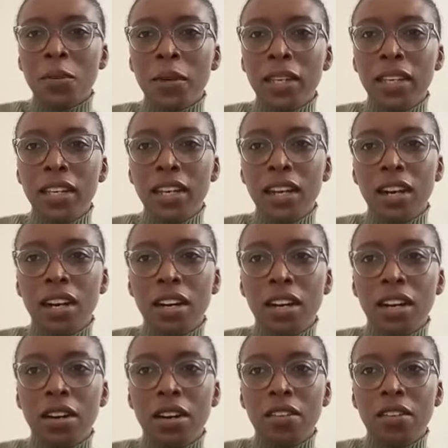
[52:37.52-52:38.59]
We
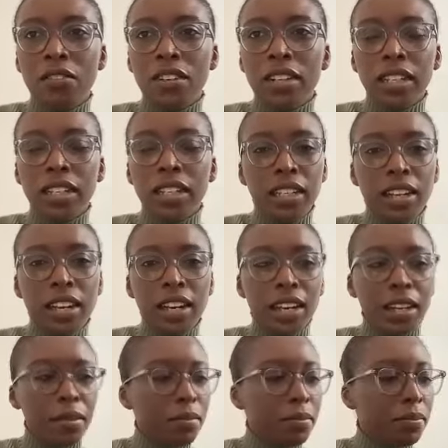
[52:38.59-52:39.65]
are really
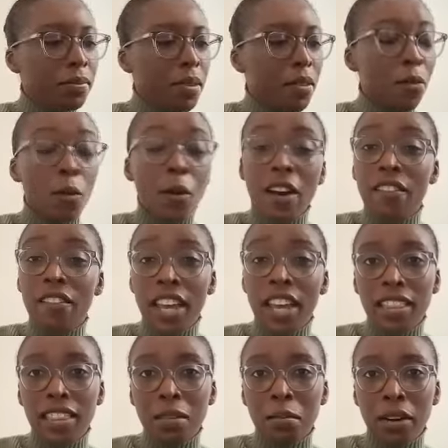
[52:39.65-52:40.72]

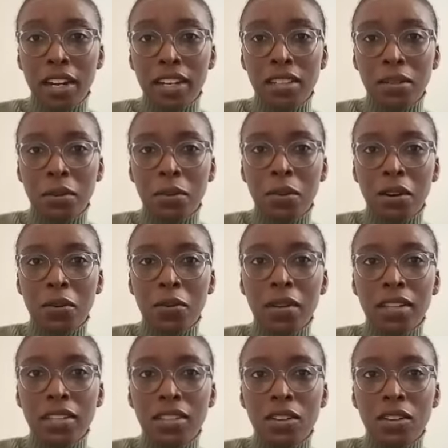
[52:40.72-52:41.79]
vet the brands that we work
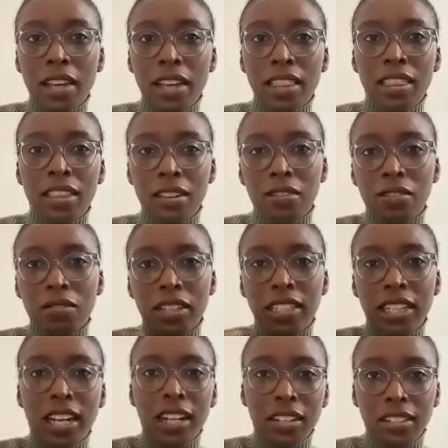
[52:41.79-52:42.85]
with, so that the
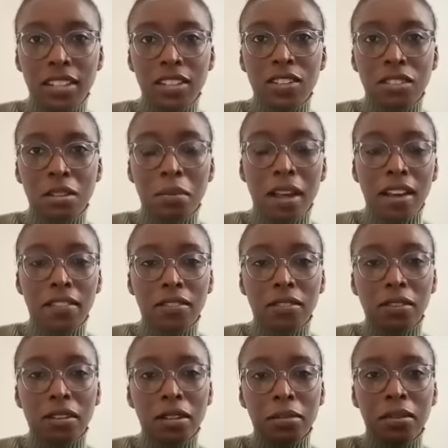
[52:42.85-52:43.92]
retailers that use the
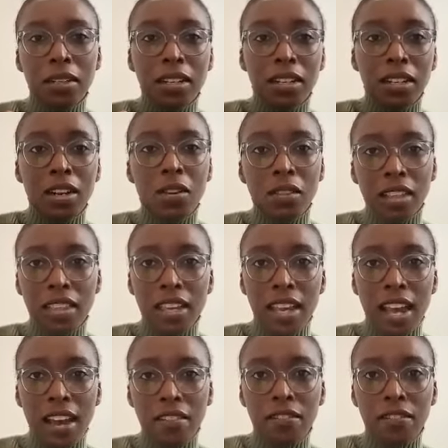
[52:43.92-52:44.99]
platform know that they
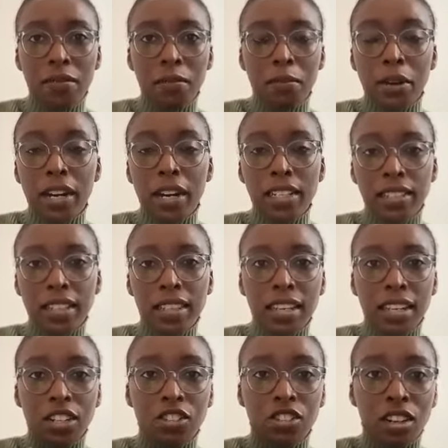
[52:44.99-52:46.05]
have brands that they
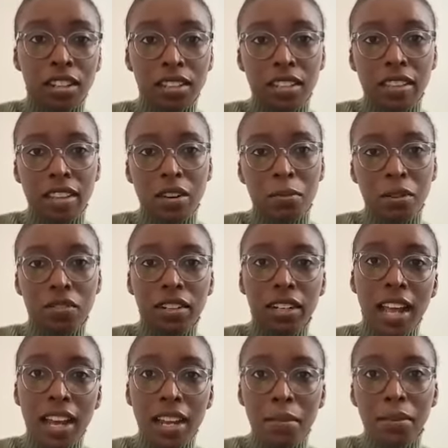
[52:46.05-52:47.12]
can trust and that'll be
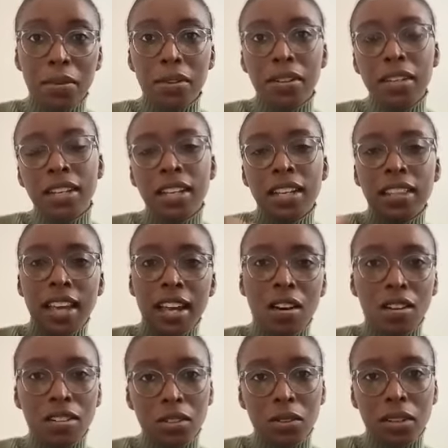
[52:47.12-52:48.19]
reliable, that
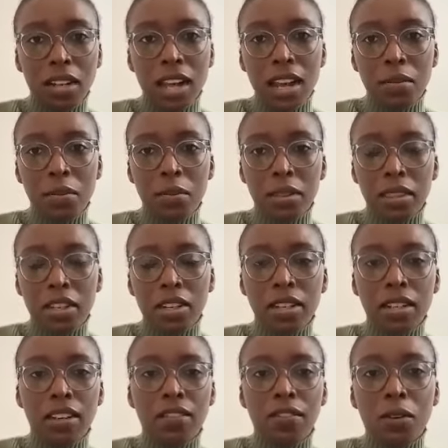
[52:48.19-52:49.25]
also align with what they're
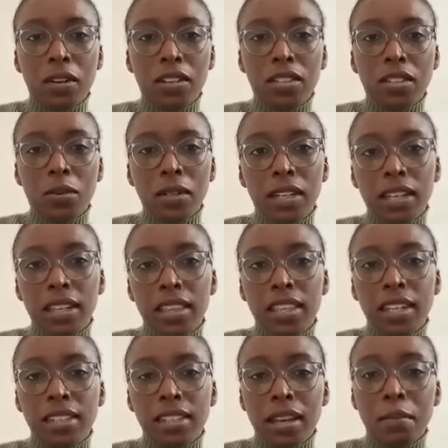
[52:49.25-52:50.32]
looking for. So we look at
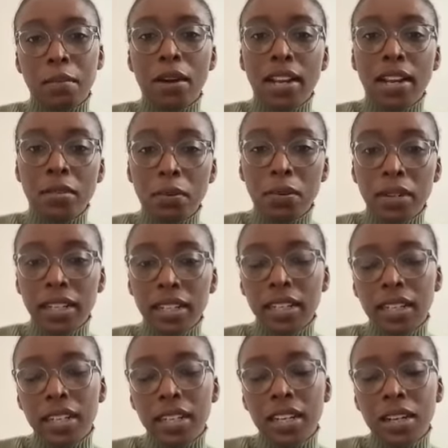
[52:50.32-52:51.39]
things like price point.
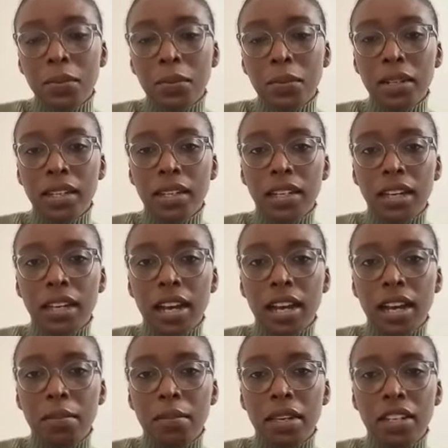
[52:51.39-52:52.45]
We look
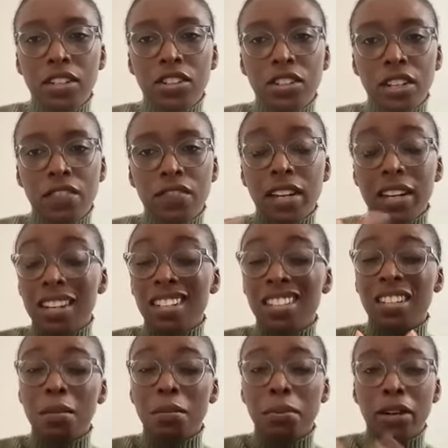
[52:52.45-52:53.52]
making sure you have a
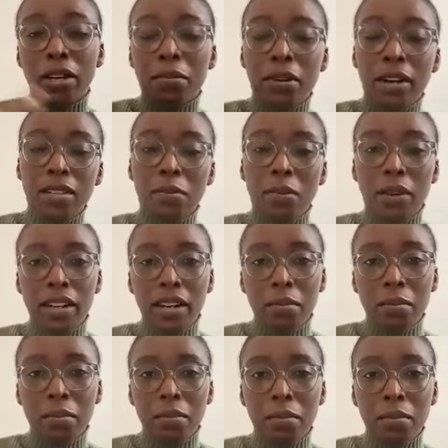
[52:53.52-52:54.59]
contemporary price point, and
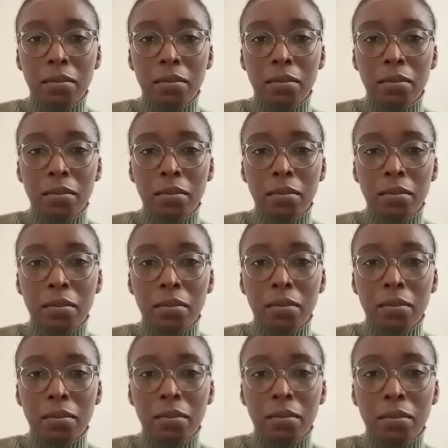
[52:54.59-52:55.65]

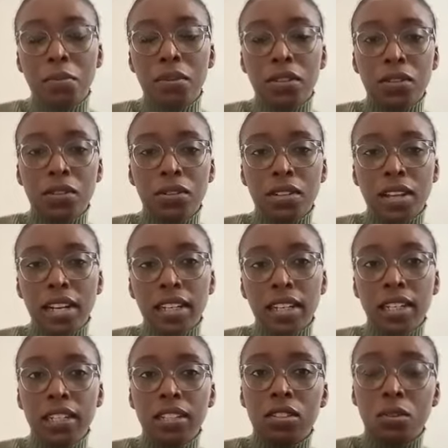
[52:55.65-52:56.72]
that you produce at
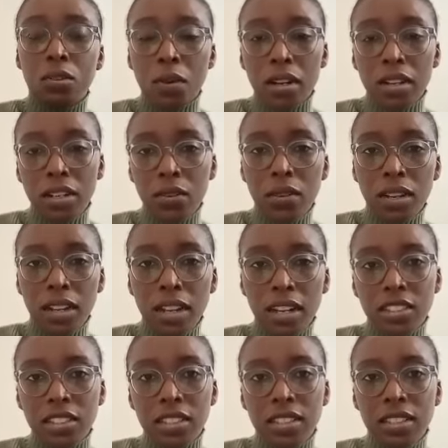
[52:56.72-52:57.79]
least 1 new
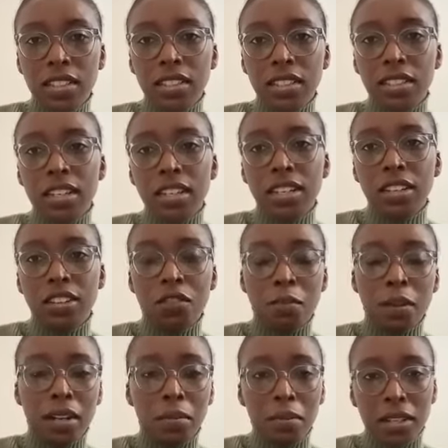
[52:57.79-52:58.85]
collection a season. You've
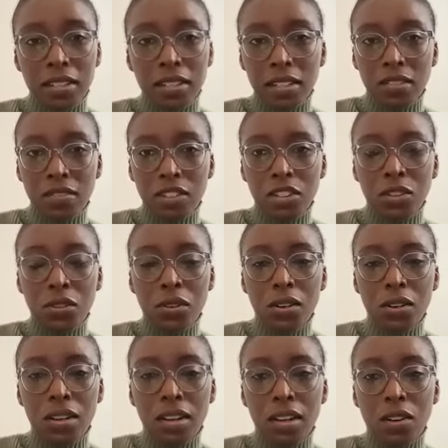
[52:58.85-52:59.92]
been in business for
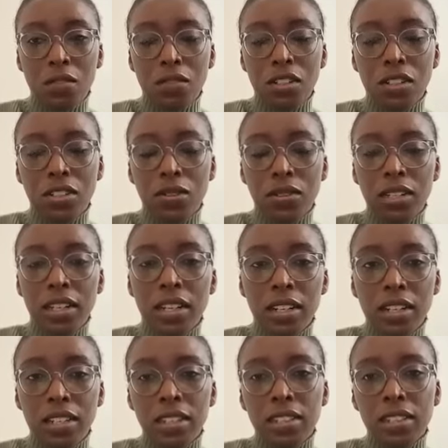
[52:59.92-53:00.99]
over 2
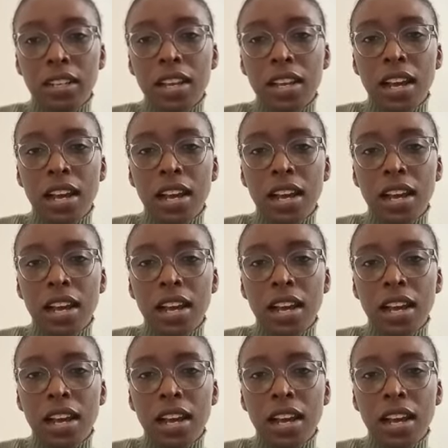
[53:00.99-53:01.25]
years.